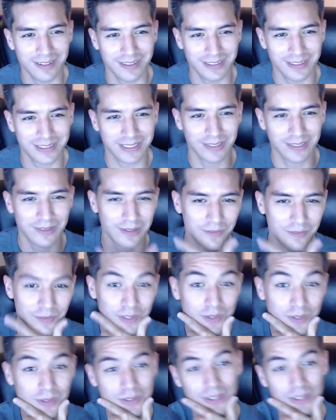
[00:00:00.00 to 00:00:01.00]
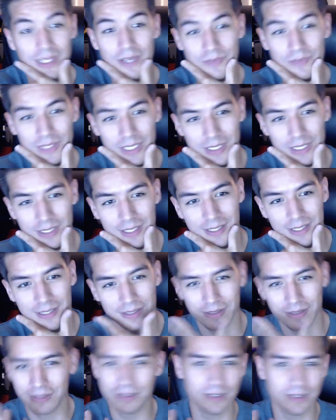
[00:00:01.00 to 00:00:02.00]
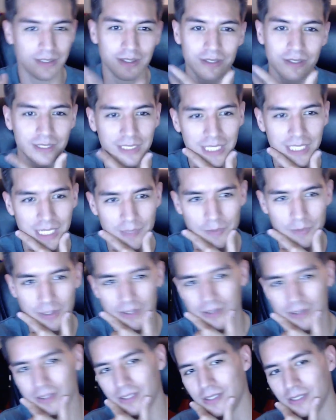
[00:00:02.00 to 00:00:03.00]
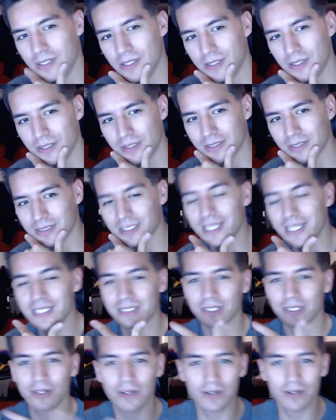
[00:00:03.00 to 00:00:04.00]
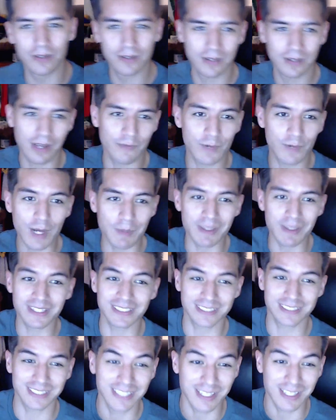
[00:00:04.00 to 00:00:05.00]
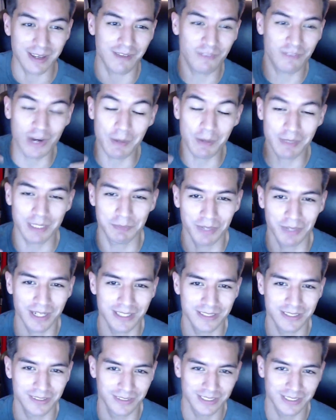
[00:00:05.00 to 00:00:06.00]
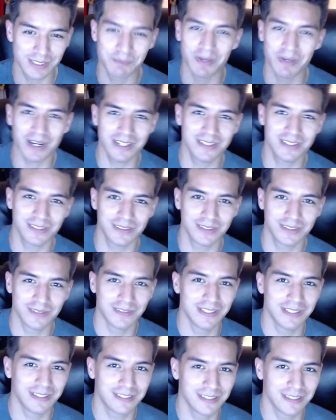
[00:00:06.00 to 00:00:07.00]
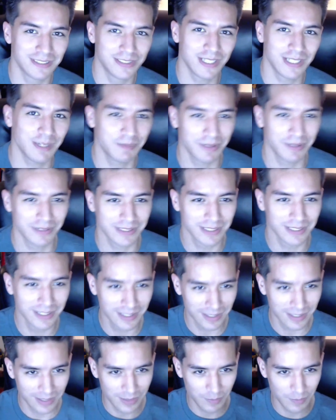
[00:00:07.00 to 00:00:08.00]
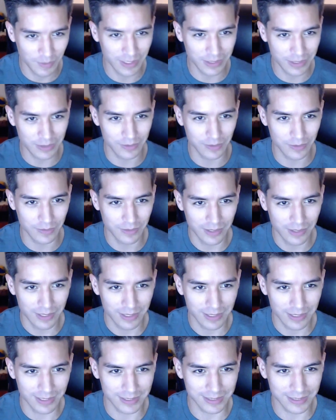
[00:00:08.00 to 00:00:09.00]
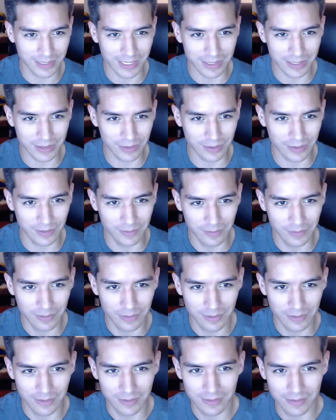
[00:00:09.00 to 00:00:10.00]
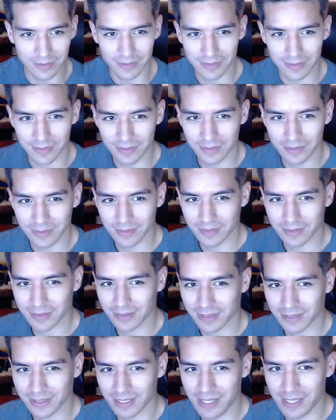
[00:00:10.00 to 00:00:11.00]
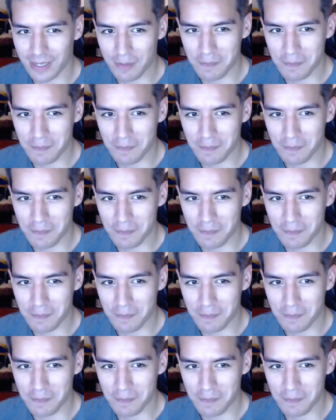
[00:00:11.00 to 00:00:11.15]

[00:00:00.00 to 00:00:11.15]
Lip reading: So if you use your left hand, you look at the camera, slight turn. I forgot about I forgot about the body turn. There's a body turn to the ChuDat pose. You want to do a slight turn, like that.